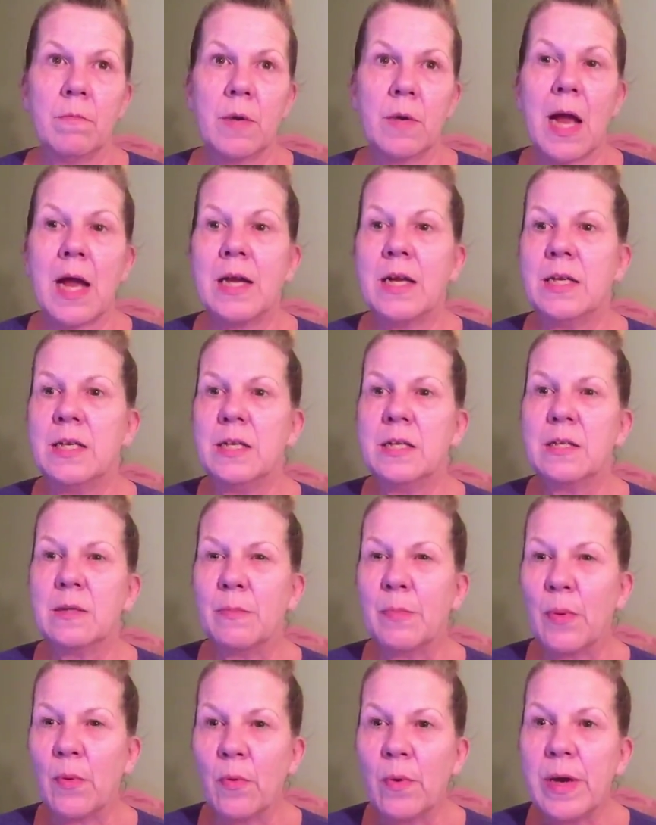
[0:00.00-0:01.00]
kind of
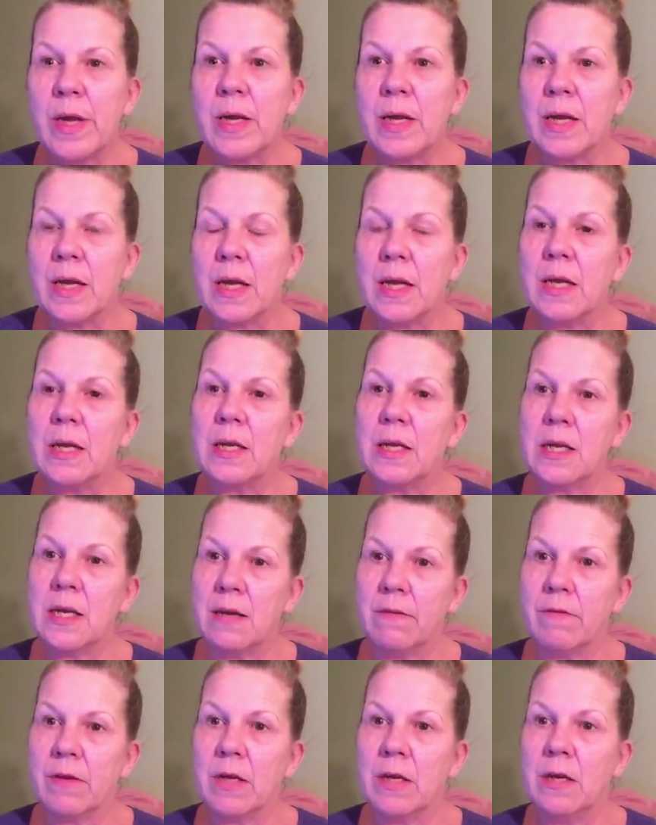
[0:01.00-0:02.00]
disappointed
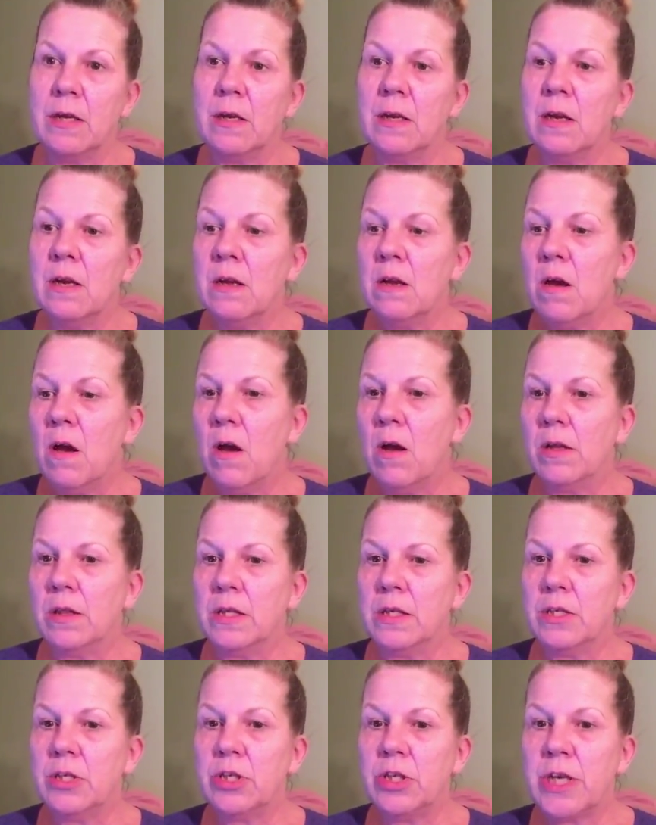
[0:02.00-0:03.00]
even
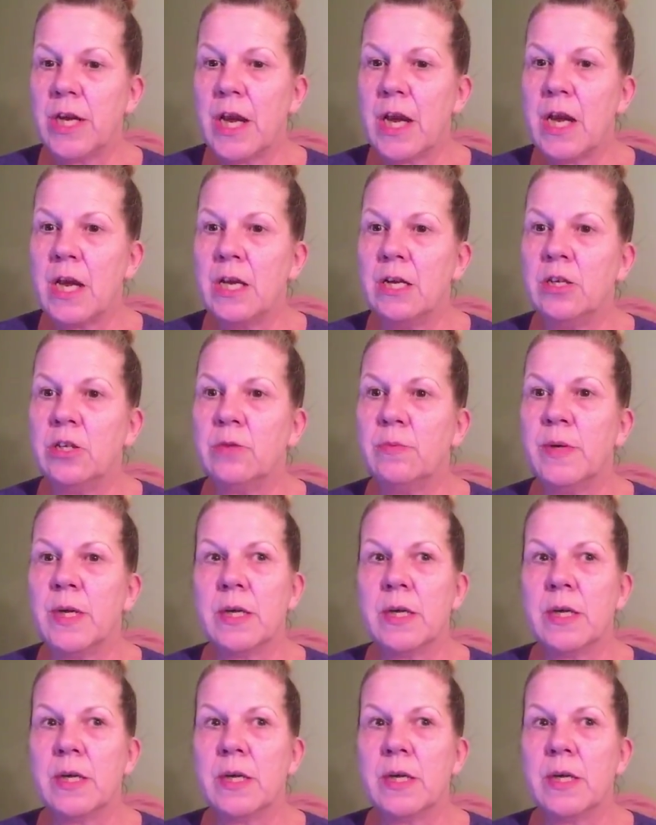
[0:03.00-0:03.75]
on this change